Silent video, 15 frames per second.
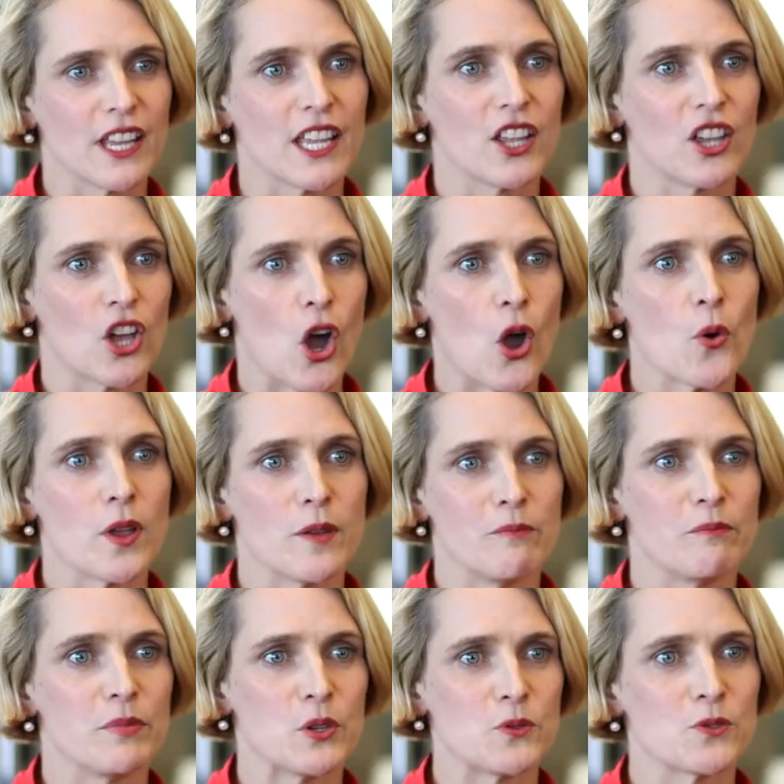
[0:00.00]
they go
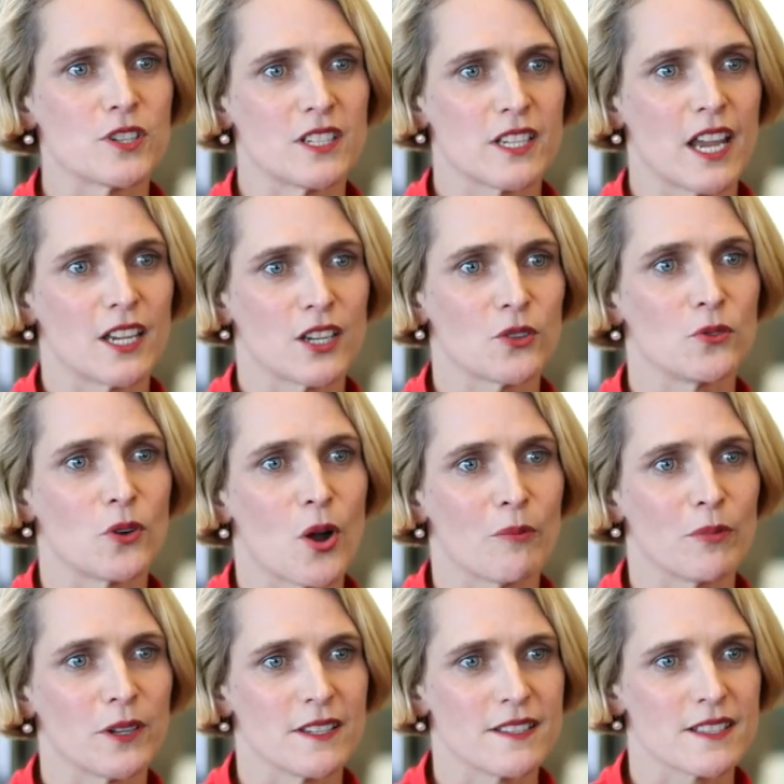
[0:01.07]
and build your technical
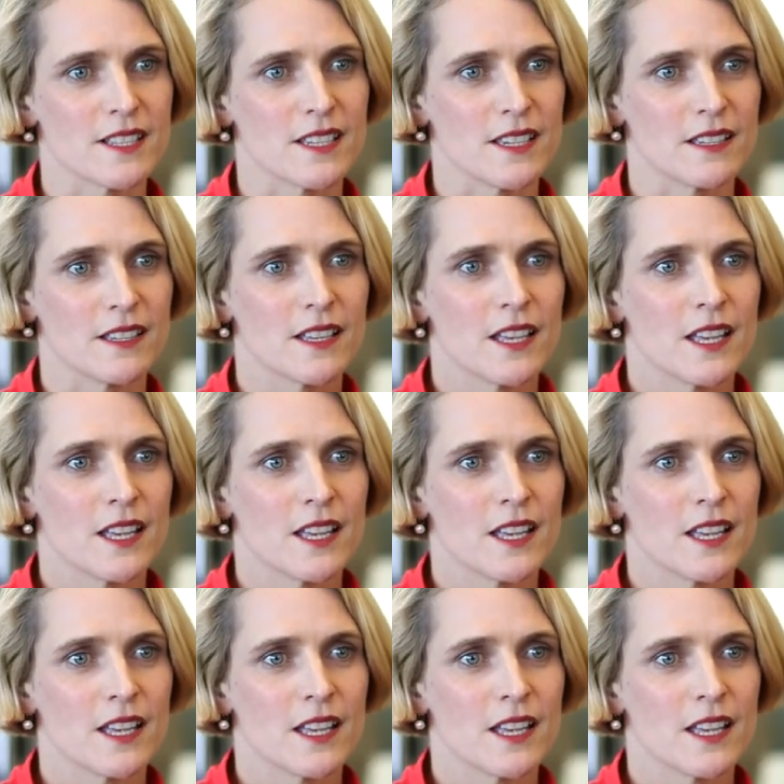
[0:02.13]
competency,